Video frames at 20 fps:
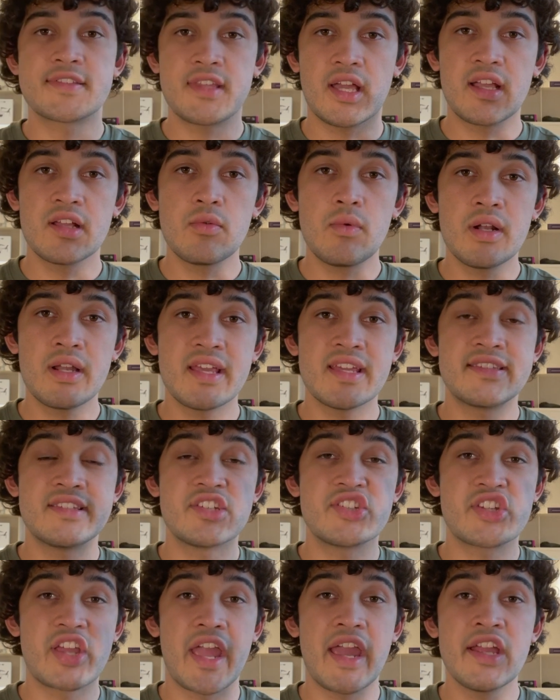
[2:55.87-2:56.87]
second one is to
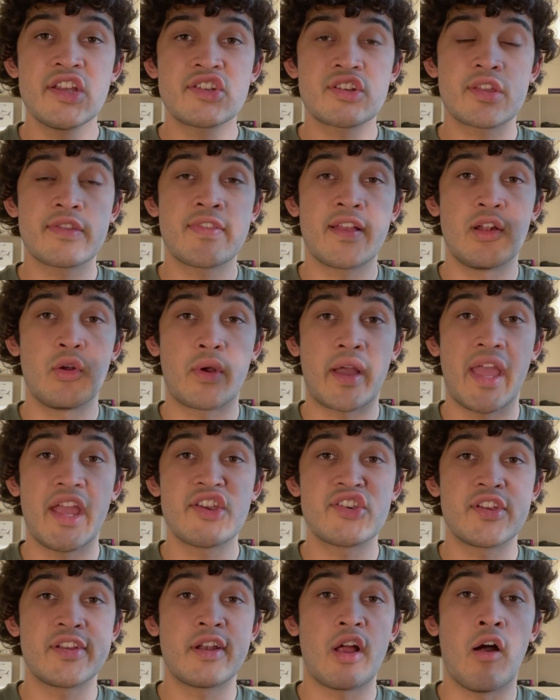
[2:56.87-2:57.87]
change the
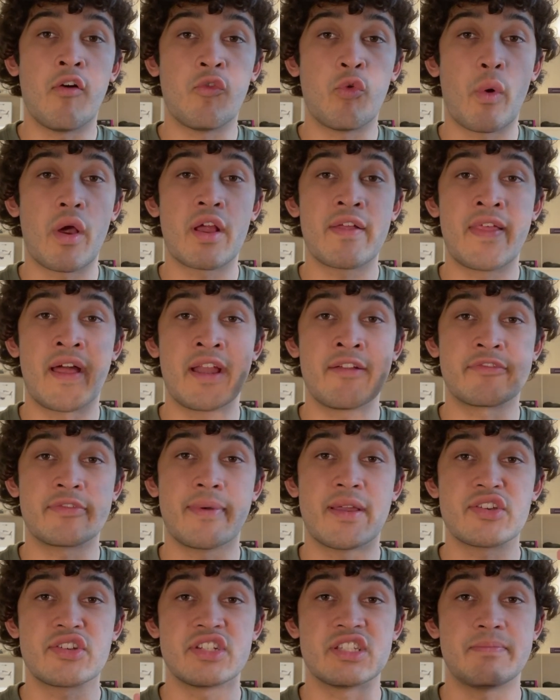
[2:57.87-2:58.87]
location of where that
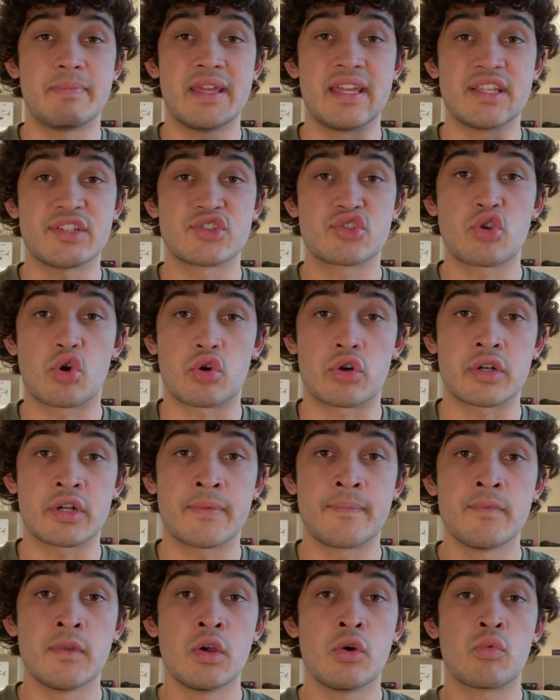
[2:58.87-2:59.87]
information is being stored.
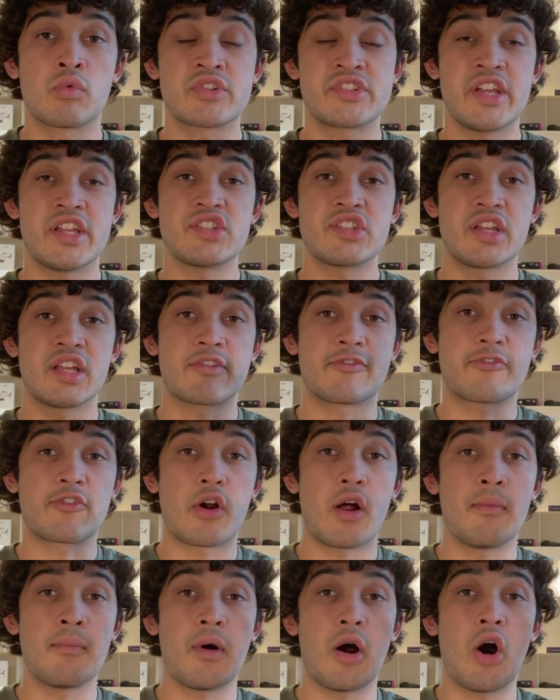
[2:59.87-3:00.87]
We're changing it
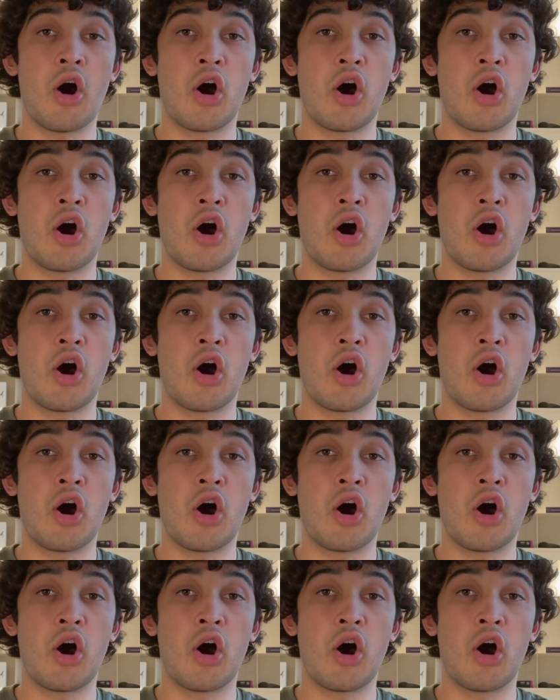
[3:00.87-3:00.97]
from